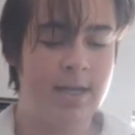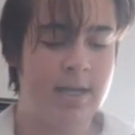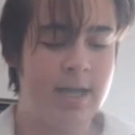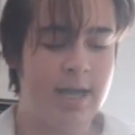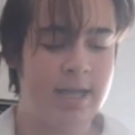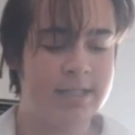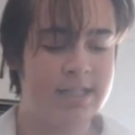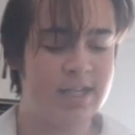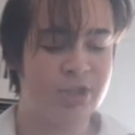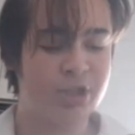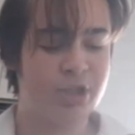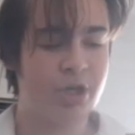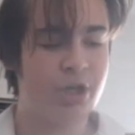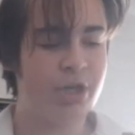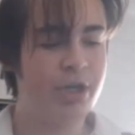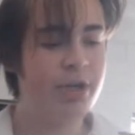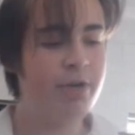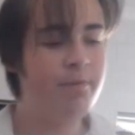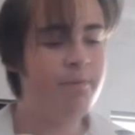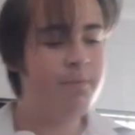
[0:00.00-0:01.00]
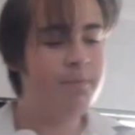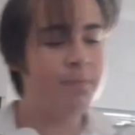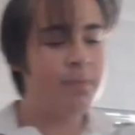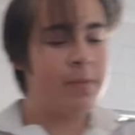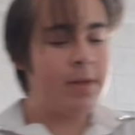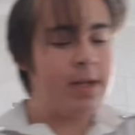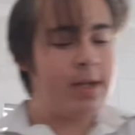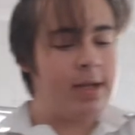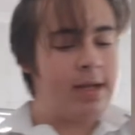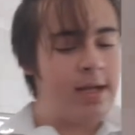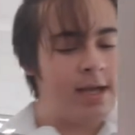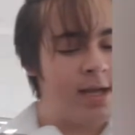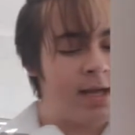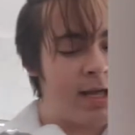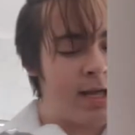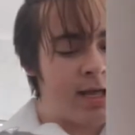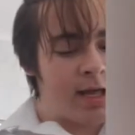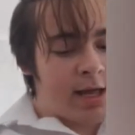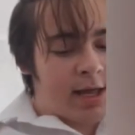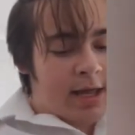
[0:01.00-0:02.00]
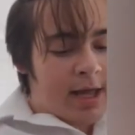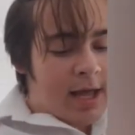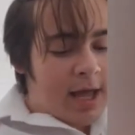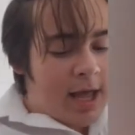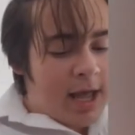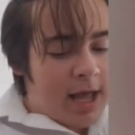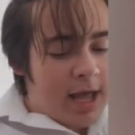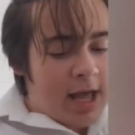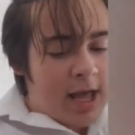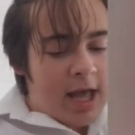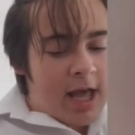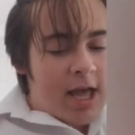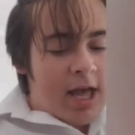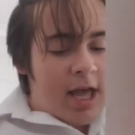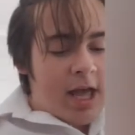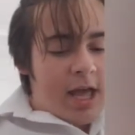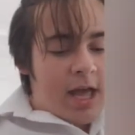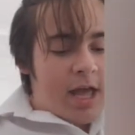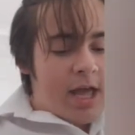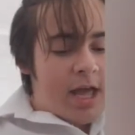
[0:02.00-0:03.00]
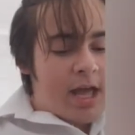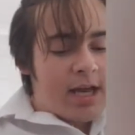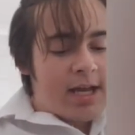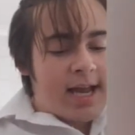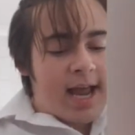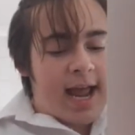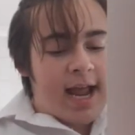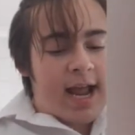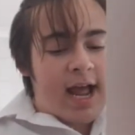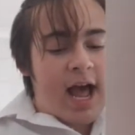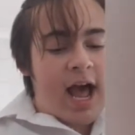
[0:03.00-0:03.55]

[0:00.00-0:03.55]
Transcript: As I'll show you. Okay? Take